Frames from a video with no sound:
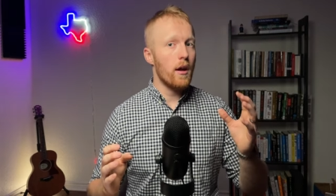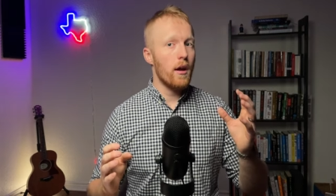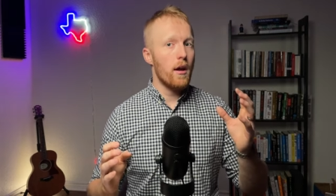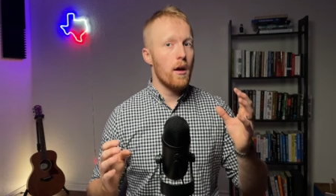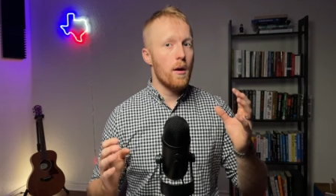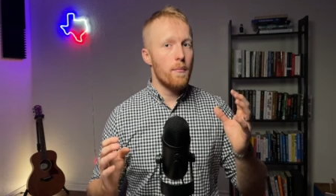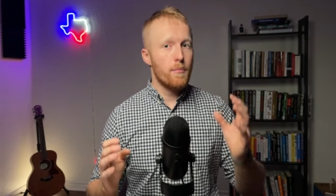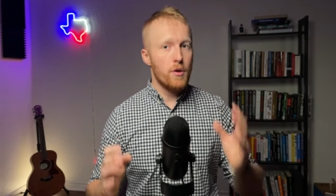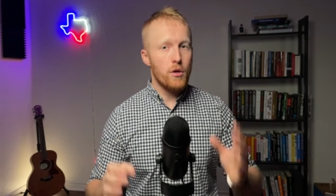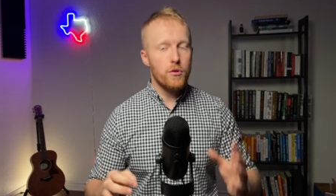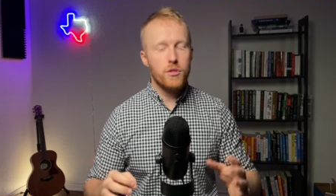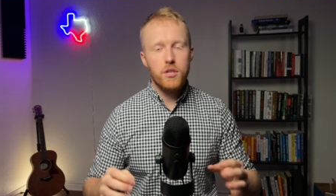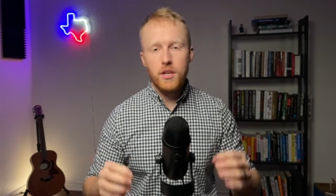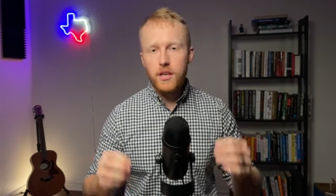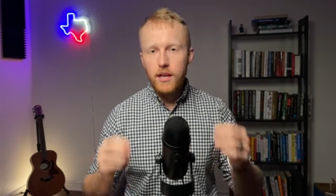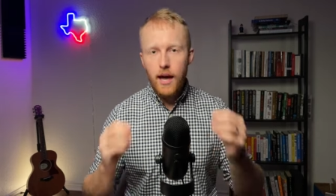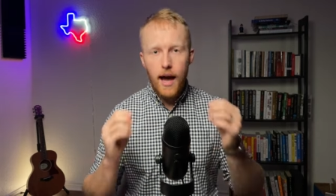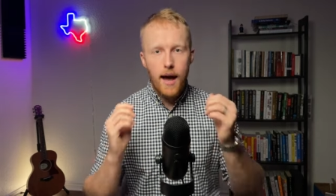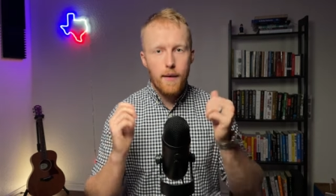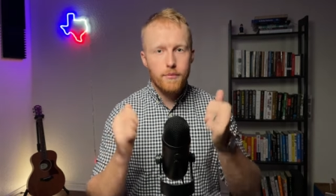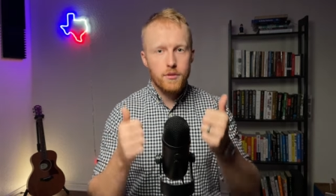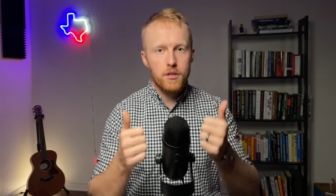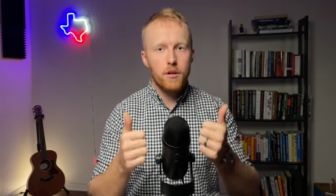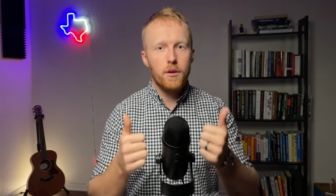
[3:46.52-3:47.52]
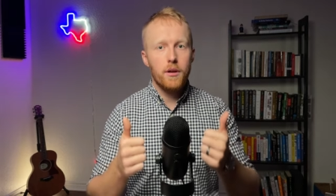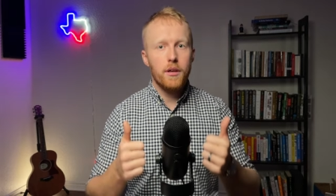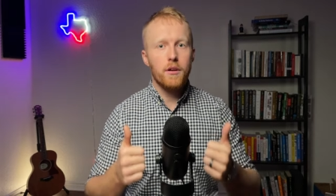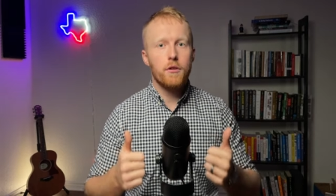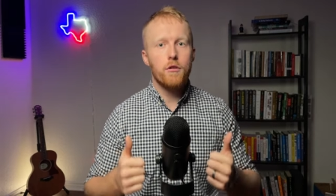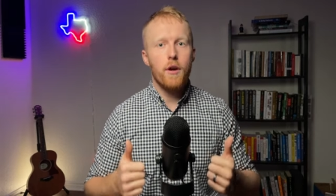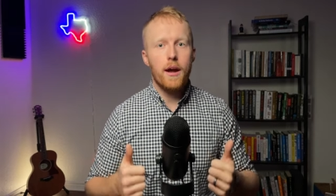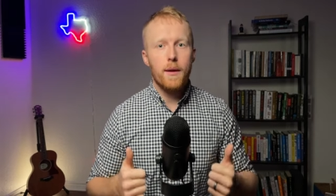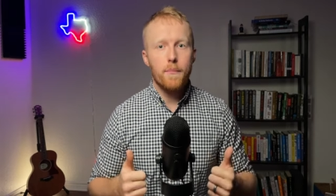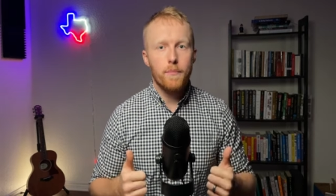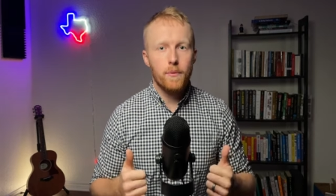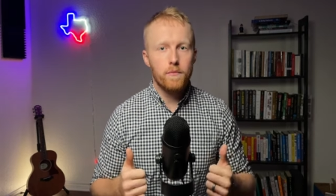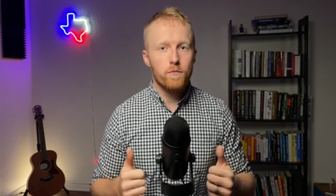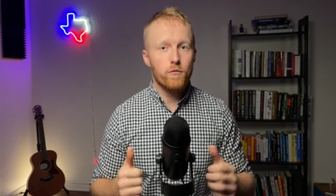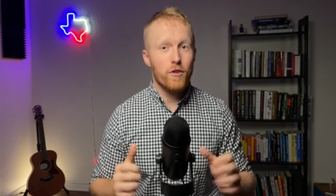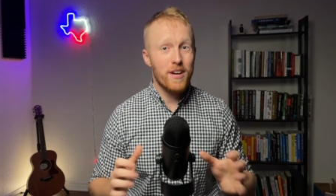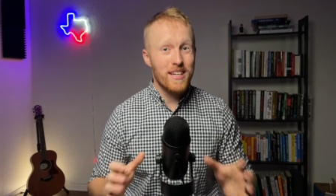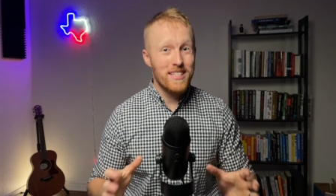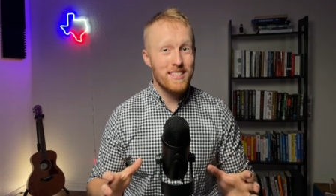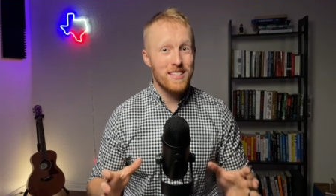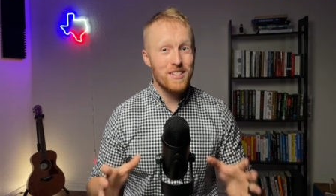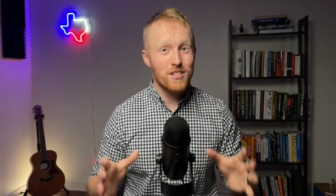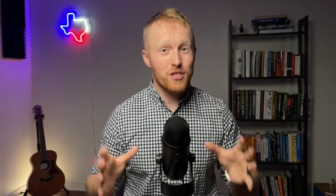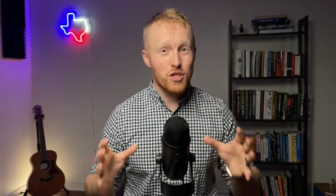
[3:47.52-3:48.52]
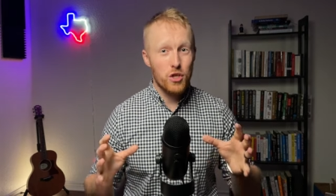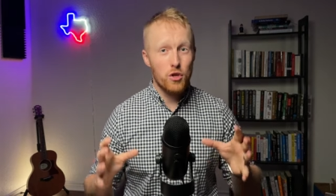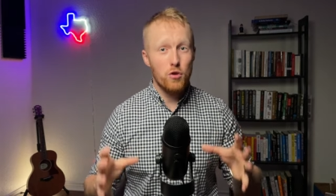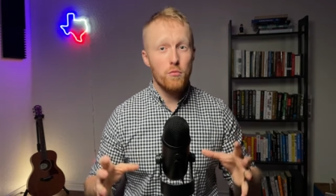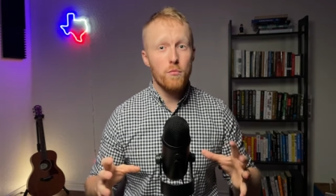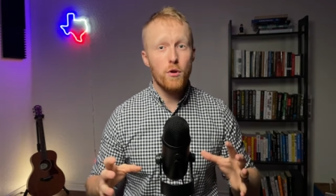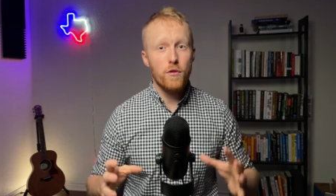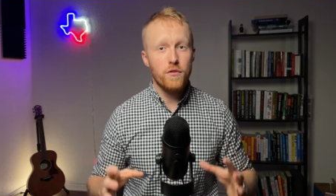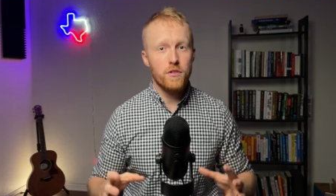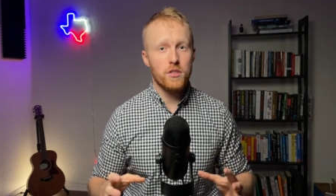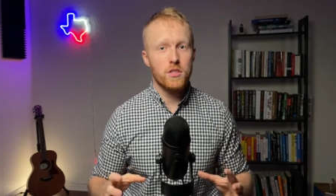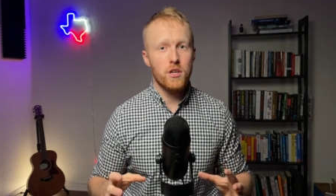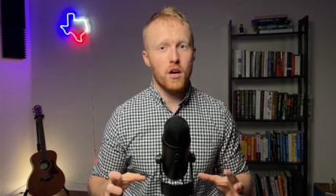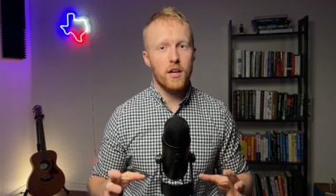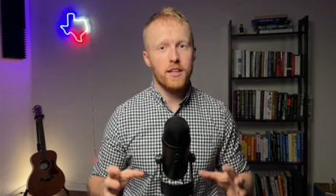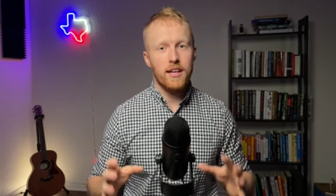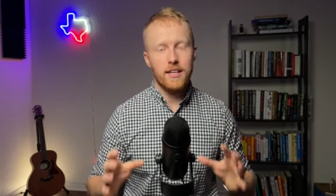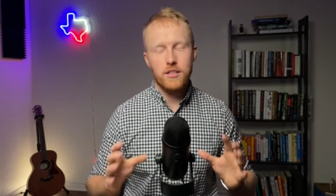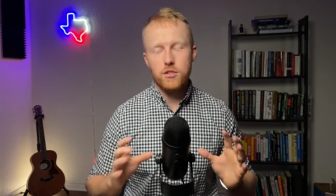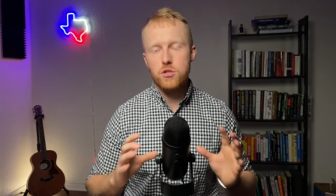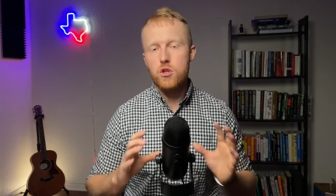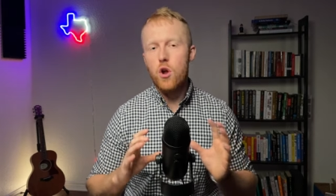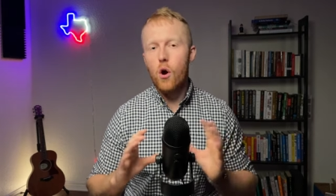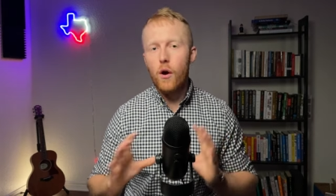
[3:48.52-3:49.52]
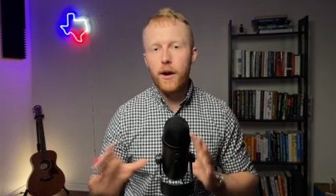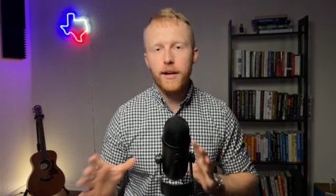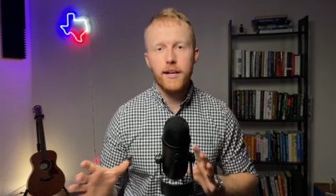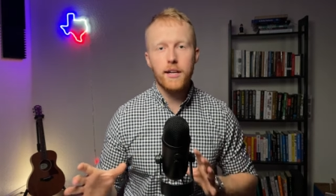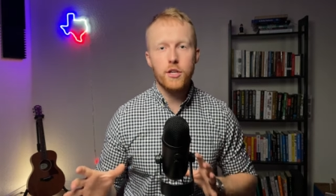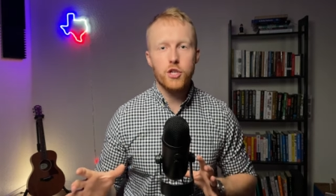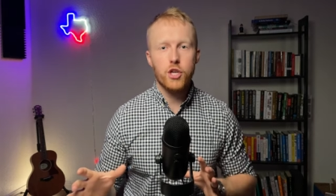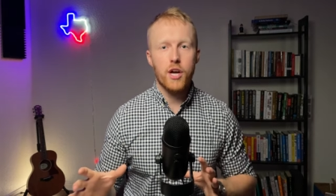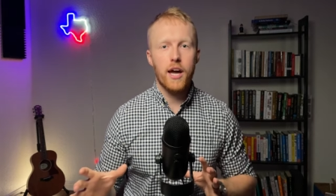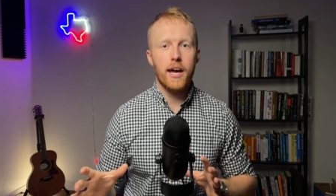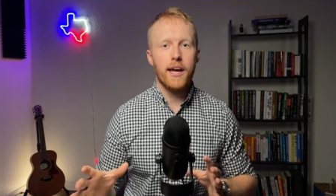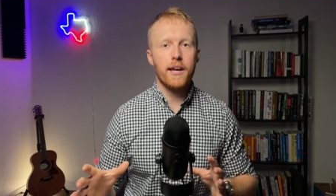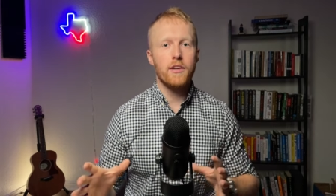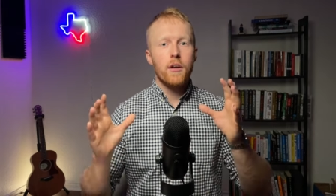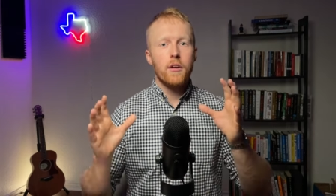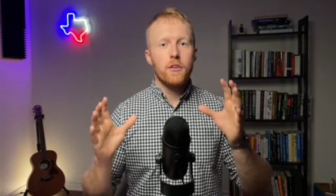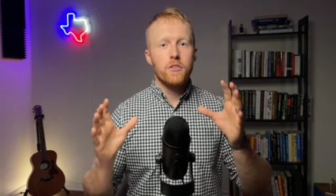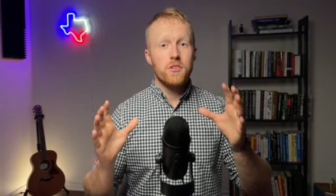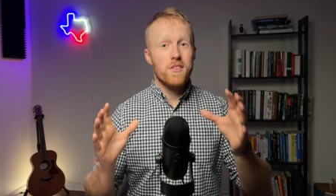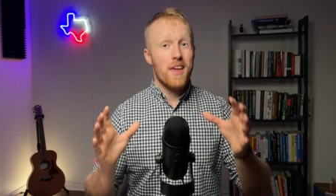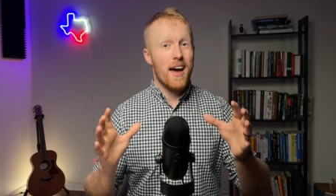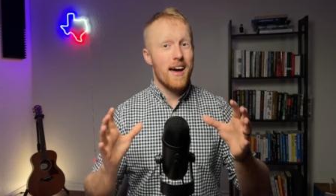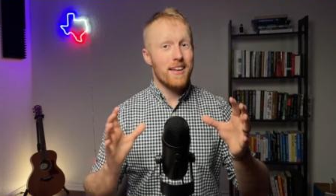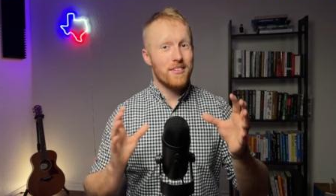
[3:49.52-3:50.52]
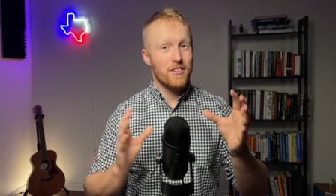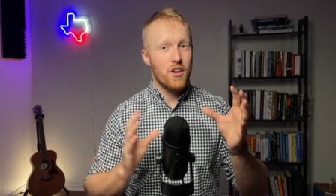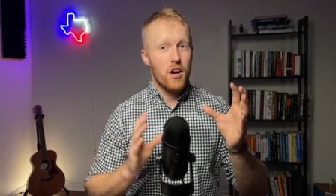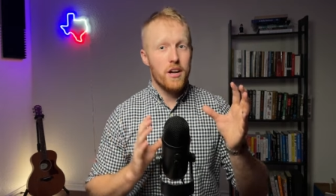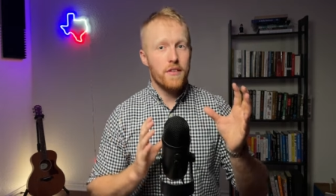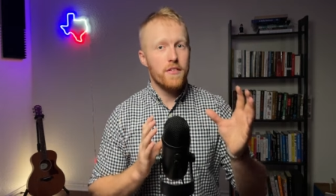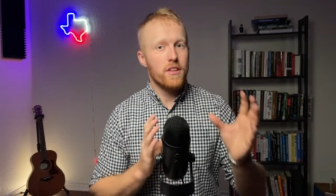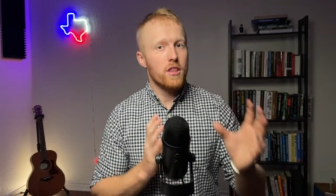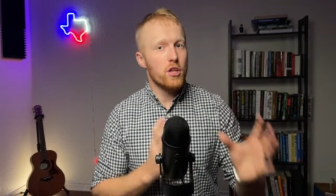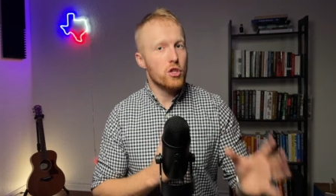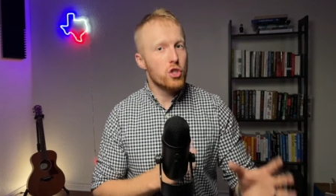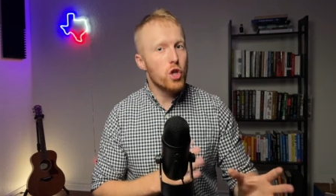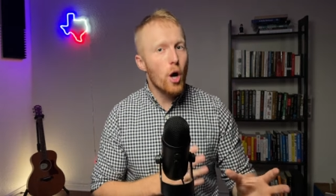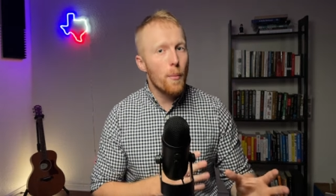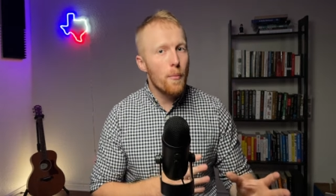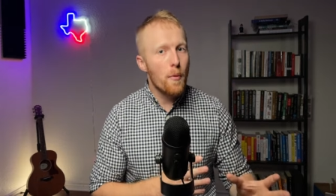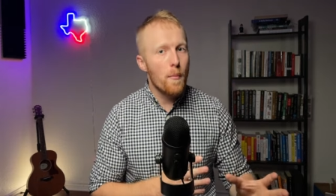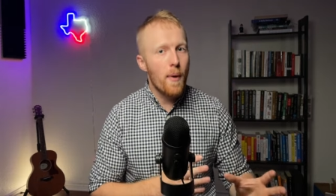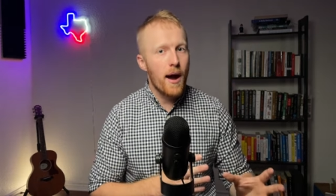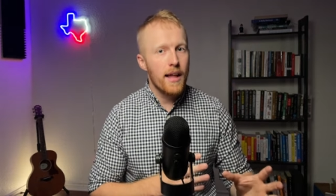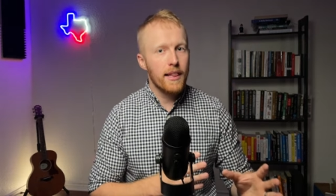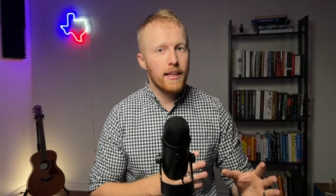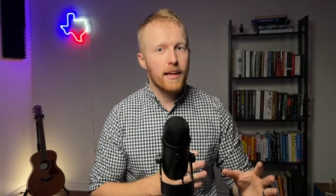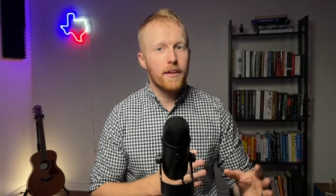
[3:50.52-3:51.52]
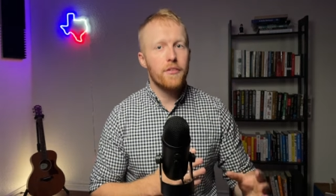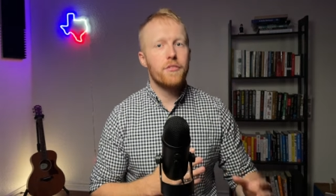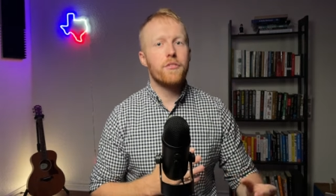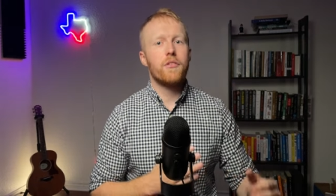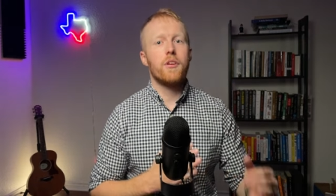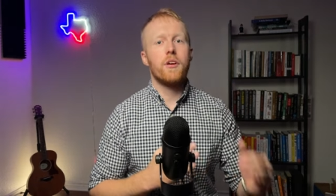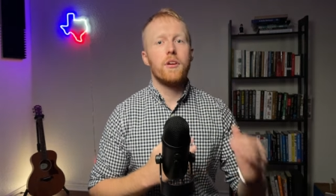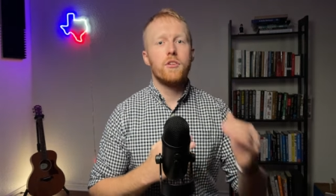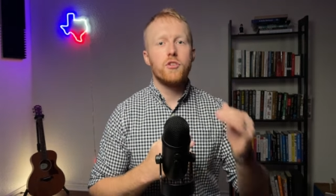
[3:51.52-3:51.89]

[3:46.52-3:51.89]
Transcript: Beauty, absolutely great reason to move to Tyler. That's not gonna change. So that's kind of at the top of my list.